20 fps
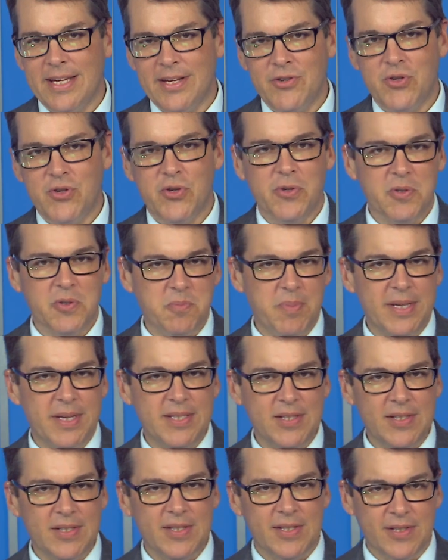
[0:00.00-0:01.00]
issues
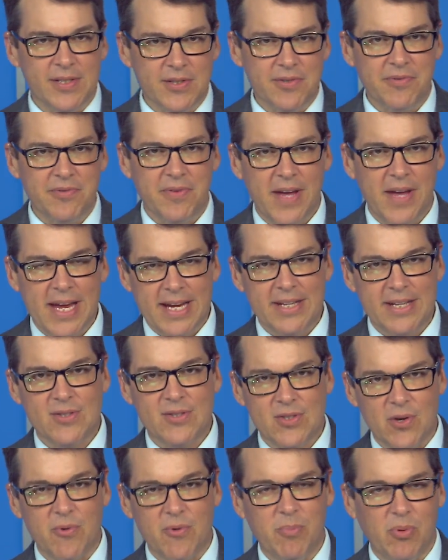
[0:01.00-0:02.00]
businesses face
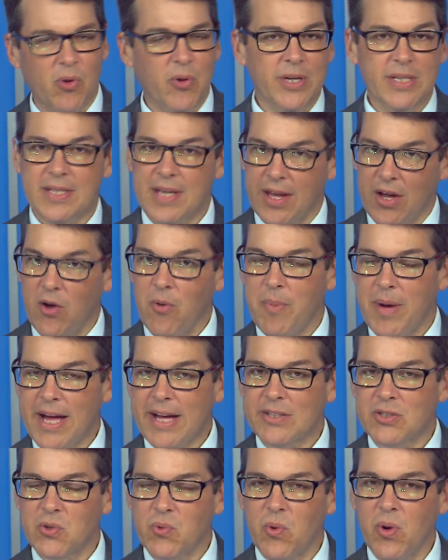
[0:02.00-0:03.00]
so employees can go
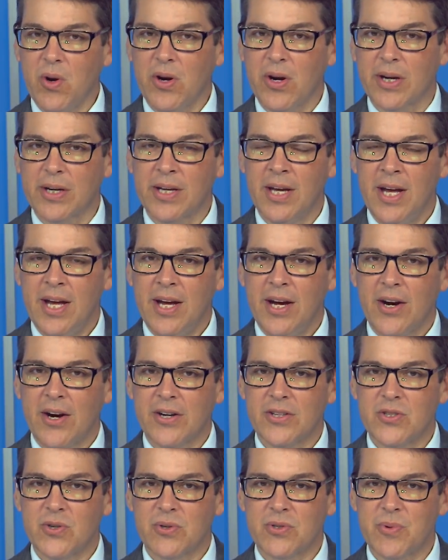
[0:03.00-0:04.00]
back to work. Our
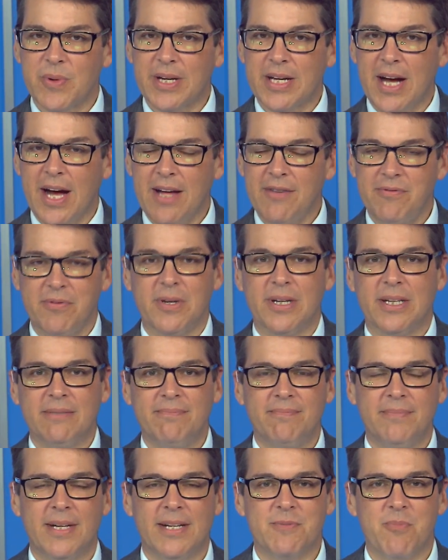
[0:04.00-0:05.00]
George Reed Godfrey
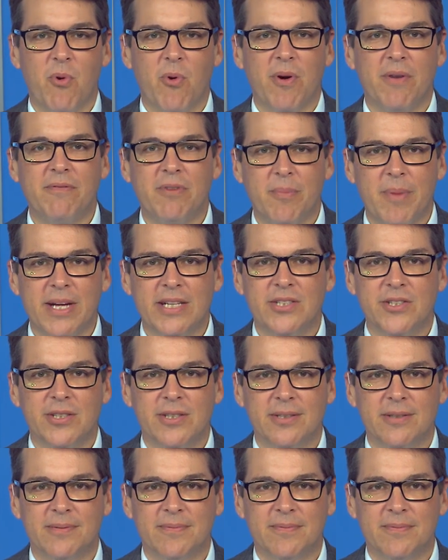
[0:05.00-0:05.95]
has more information.